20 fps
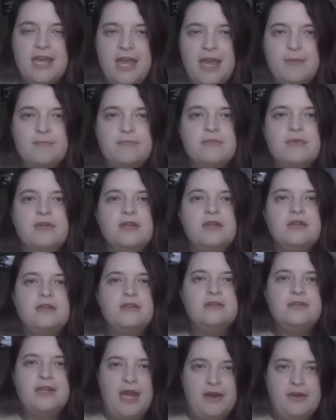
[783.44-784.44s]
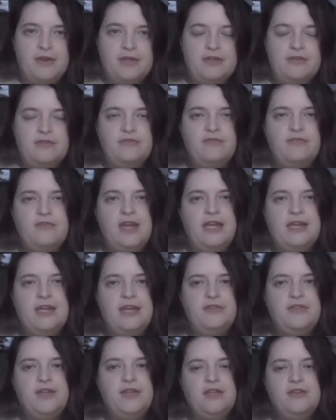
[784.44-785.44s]
them narrative. And
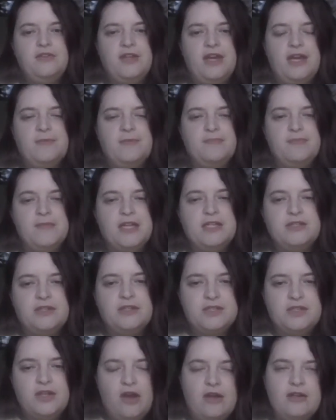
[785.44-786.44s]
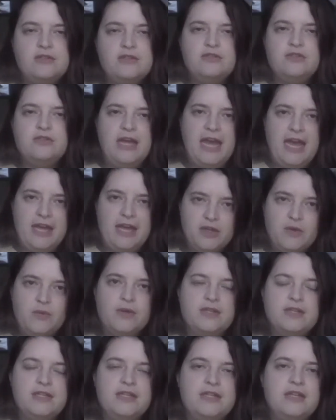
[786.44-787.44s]
I think that it does not
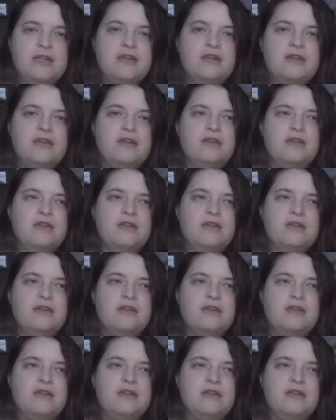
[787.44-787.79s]
adequately